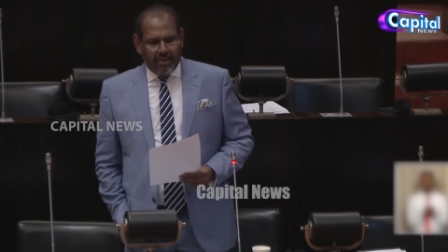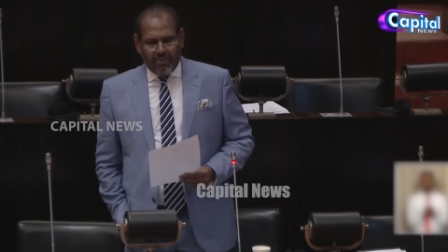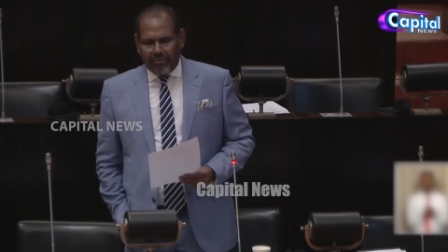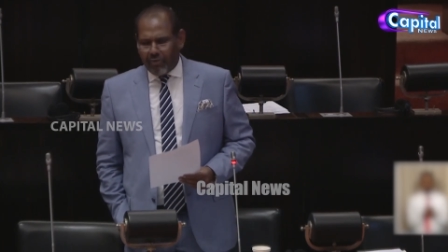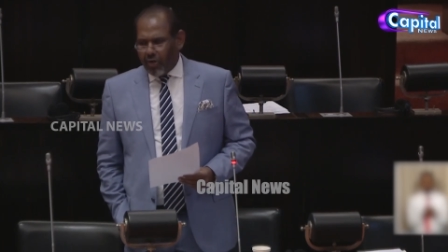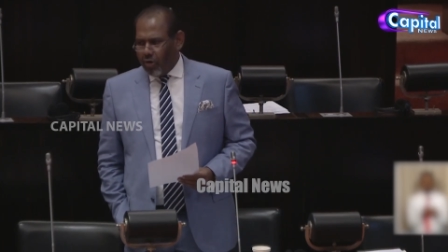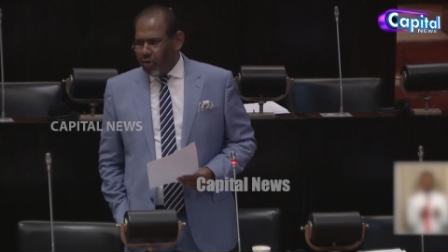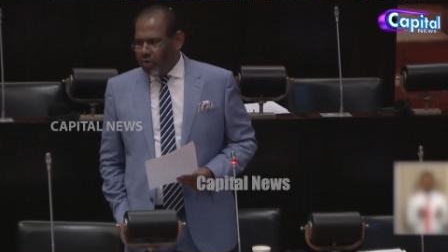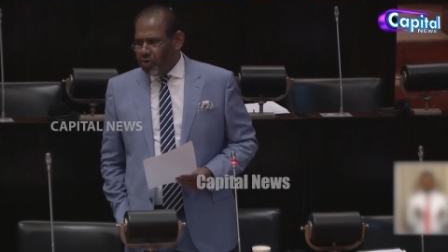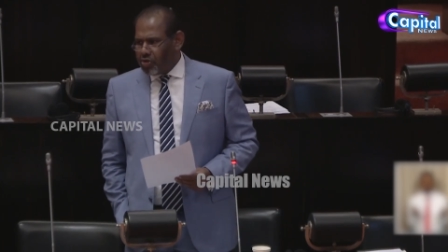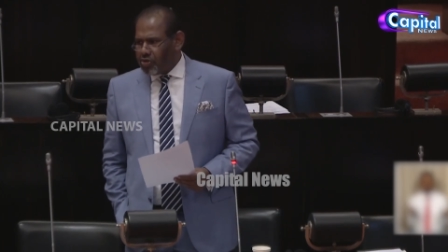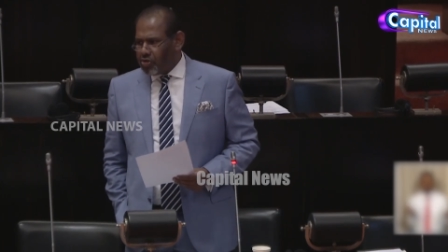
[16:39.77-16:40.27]

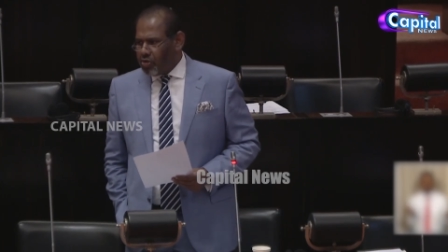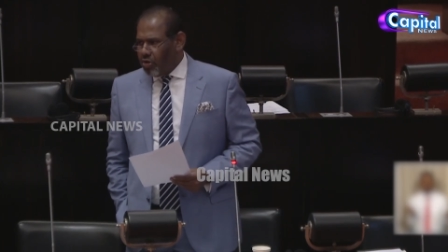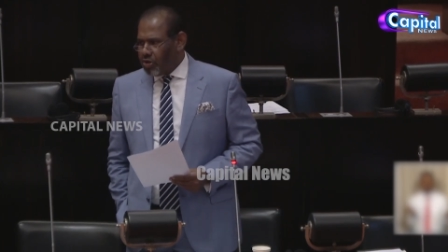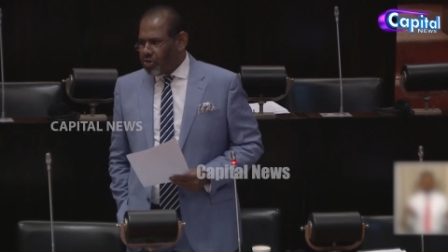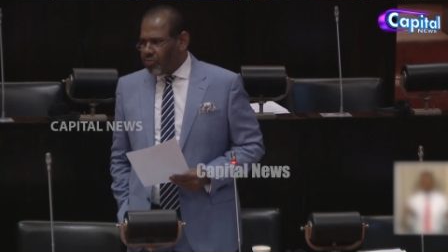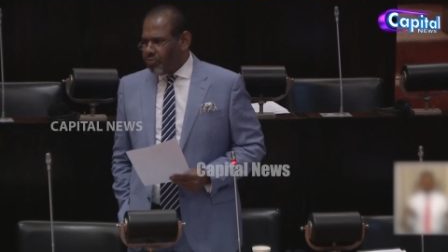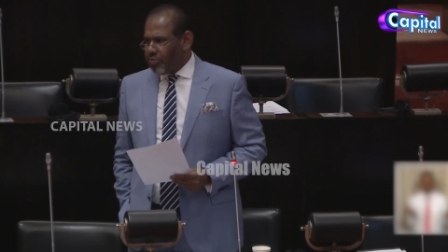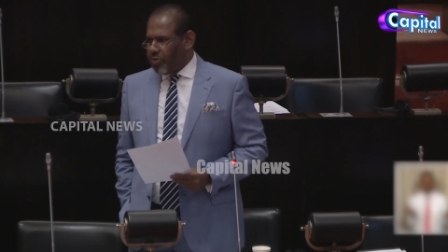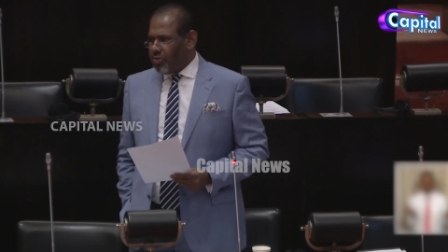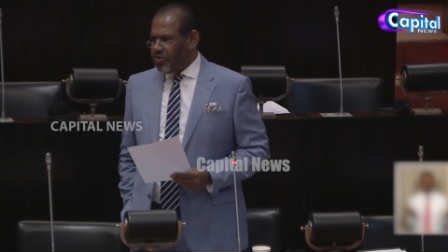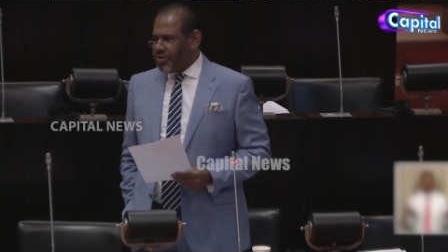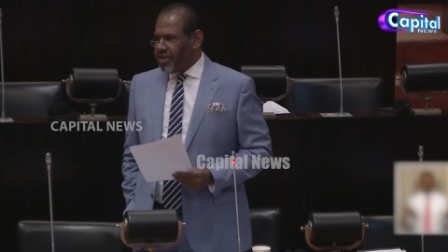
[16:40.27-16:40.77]
follows
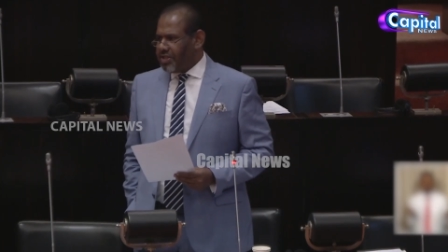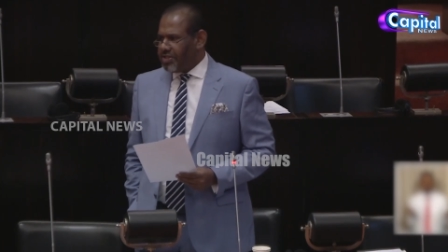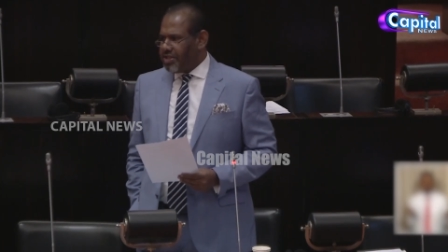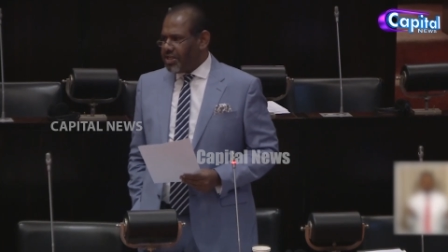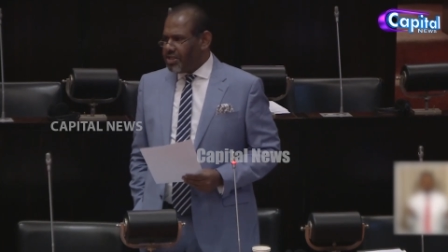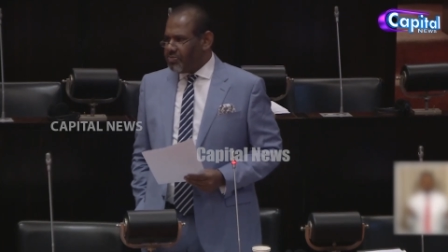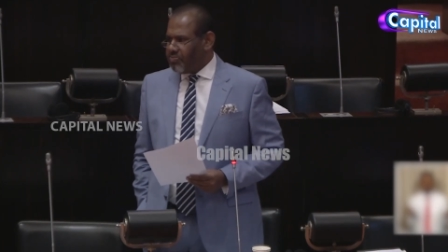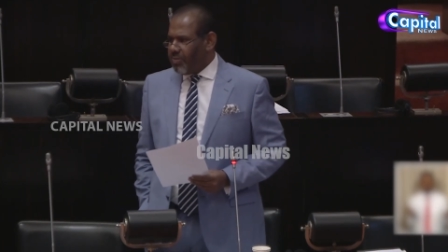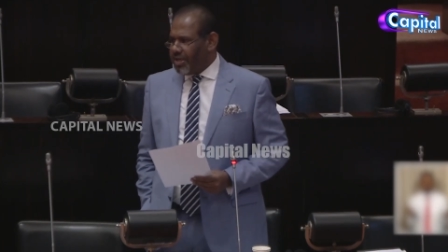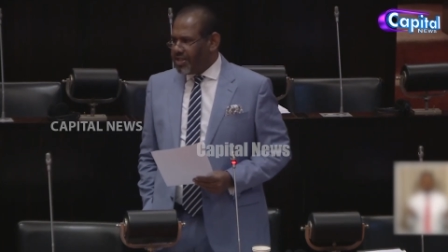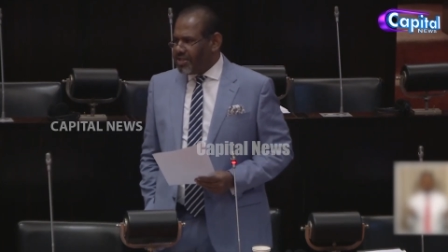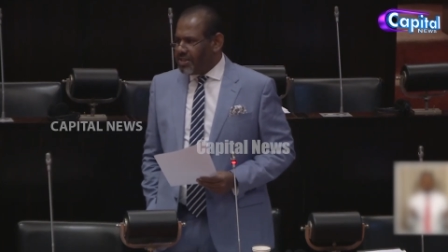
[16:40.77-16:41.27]
those
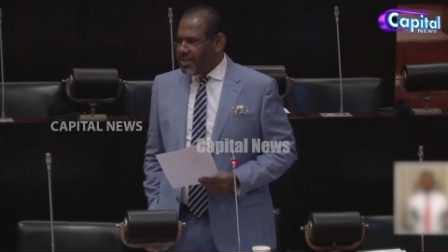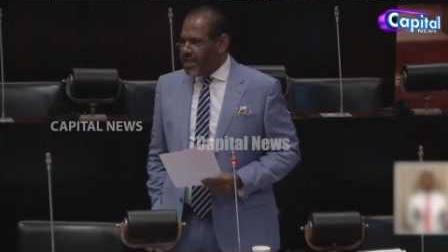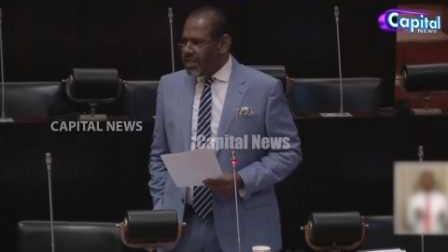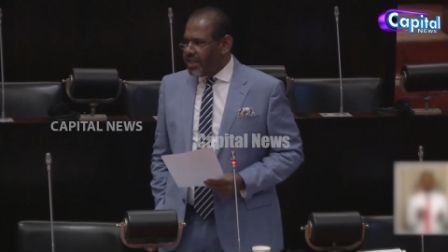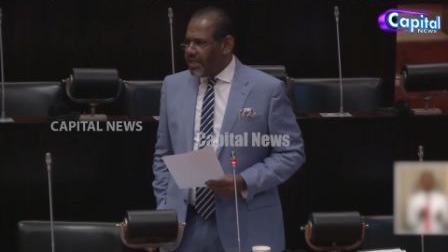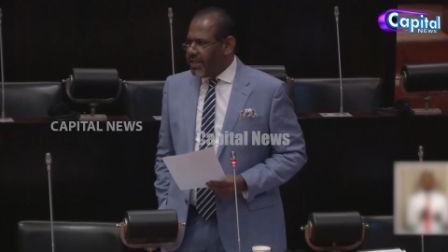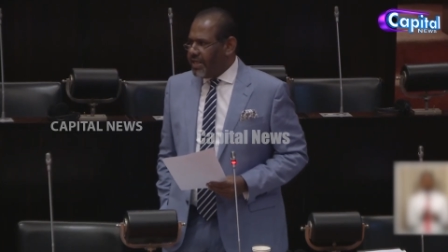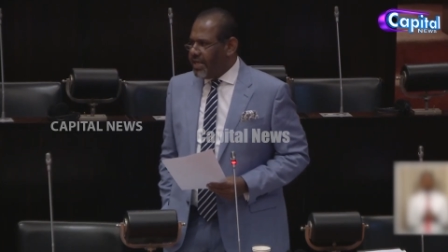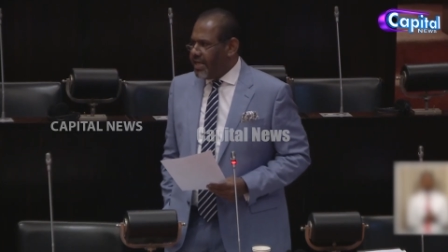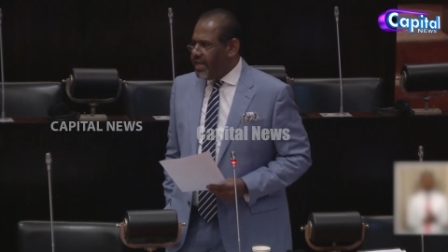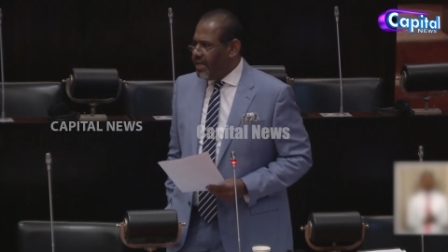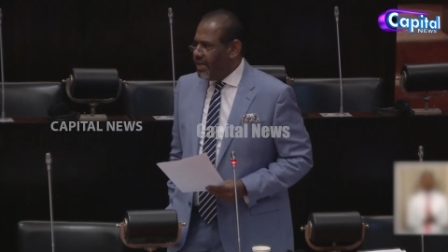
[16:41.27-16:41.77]
processes, but
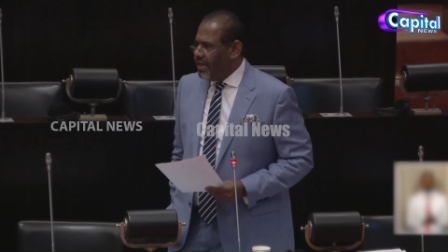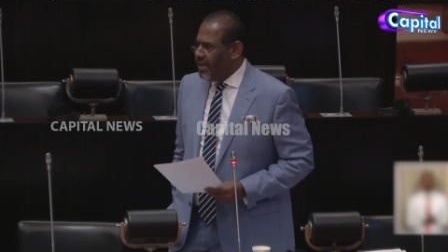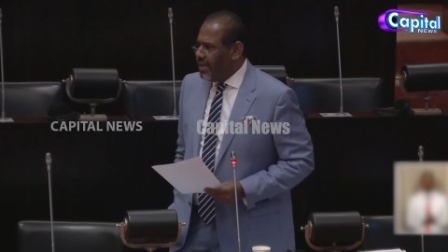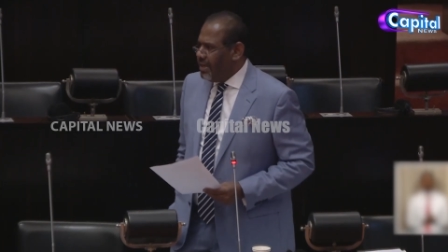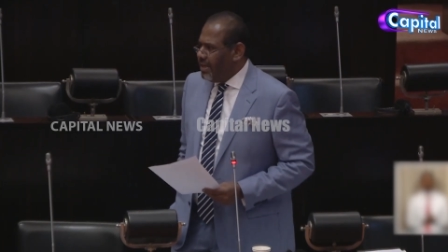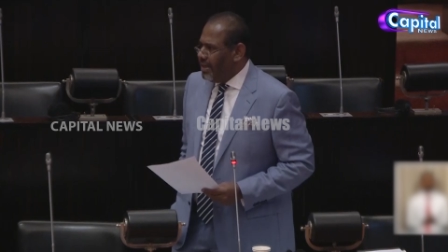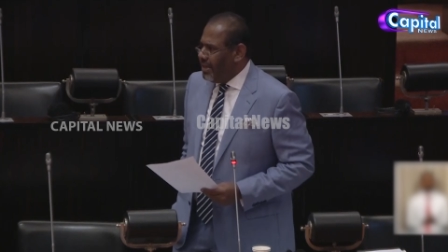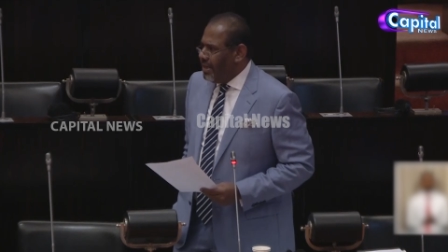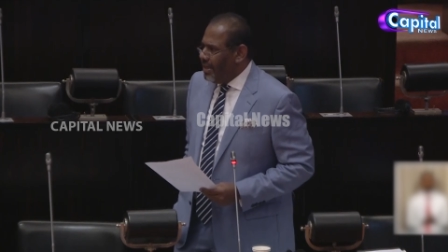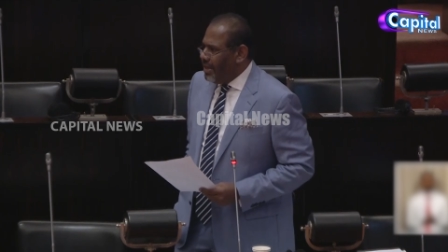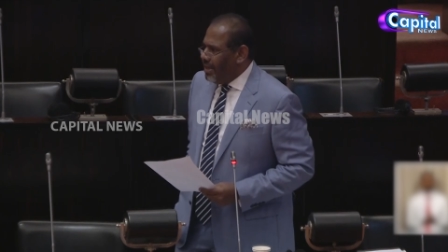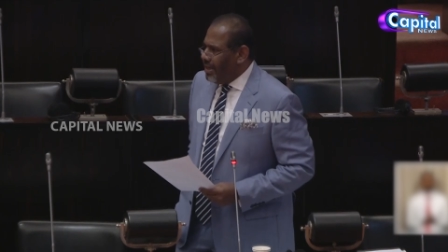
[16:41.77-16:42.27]
certainly
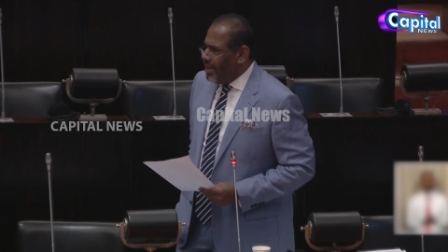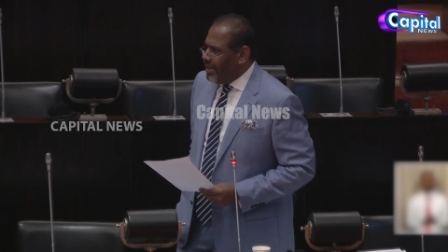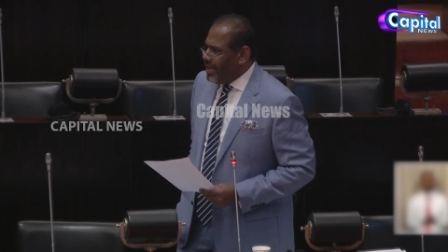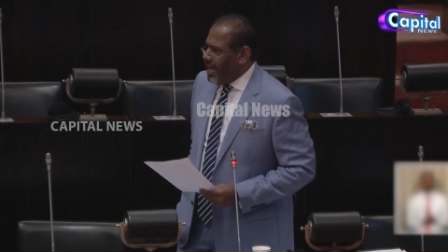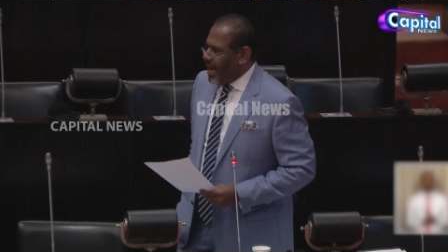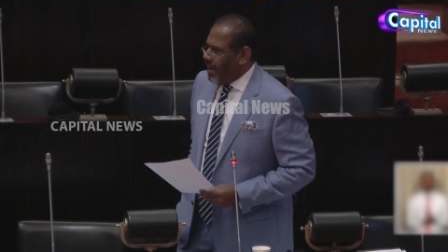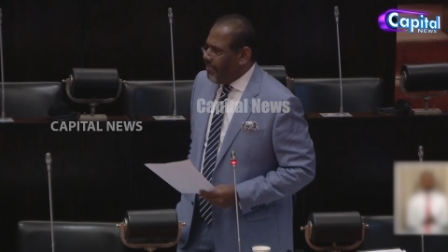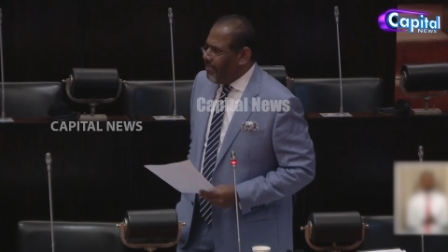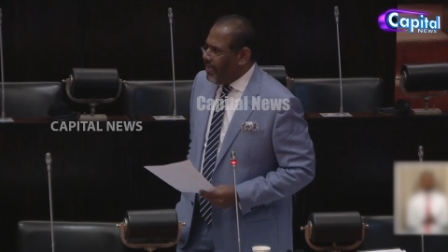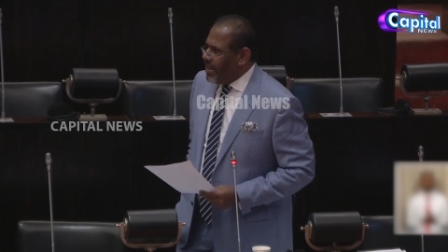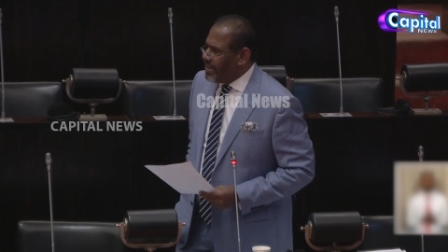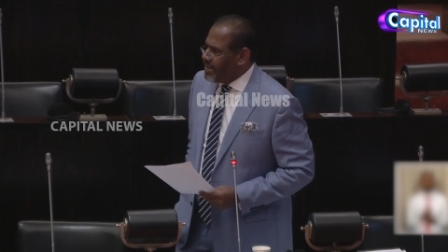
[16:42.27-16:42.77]

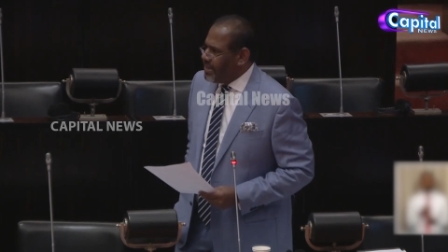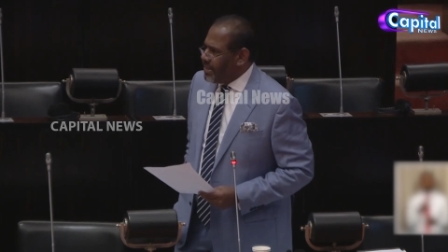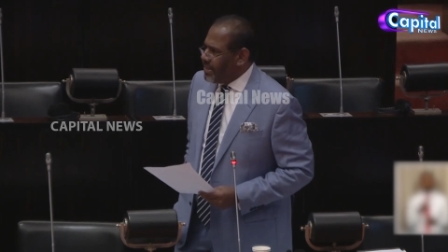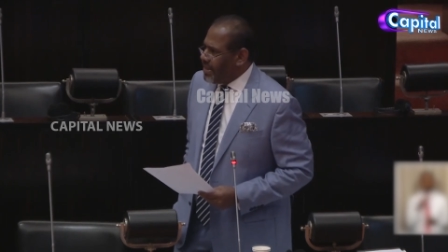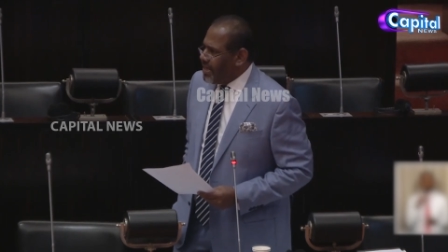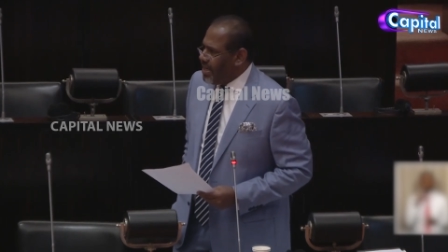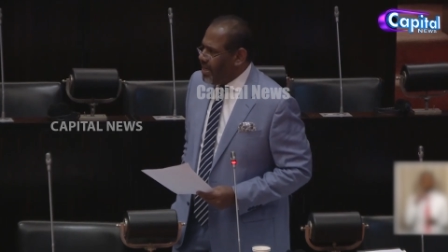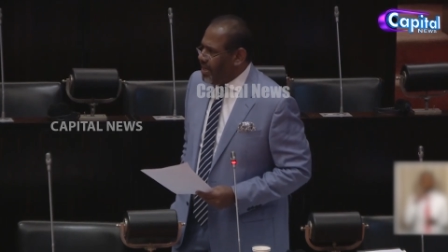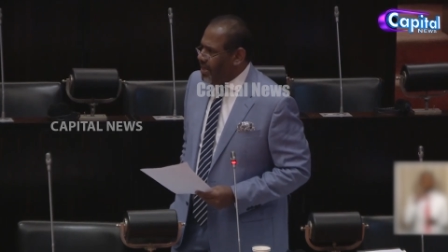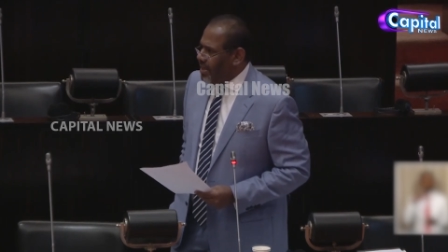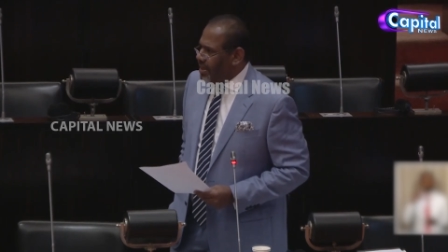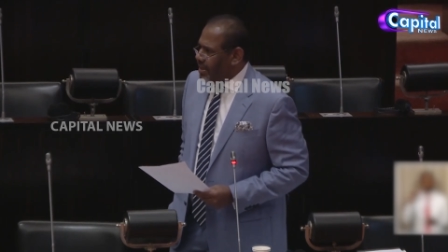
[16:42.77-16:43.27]
the
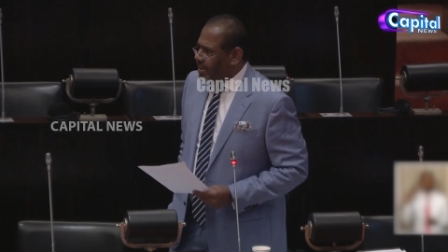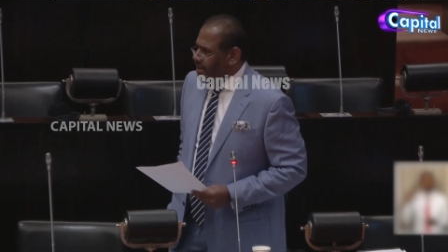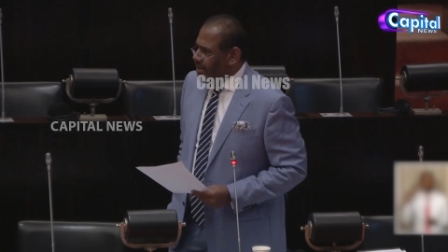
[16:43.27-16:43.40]
ambassador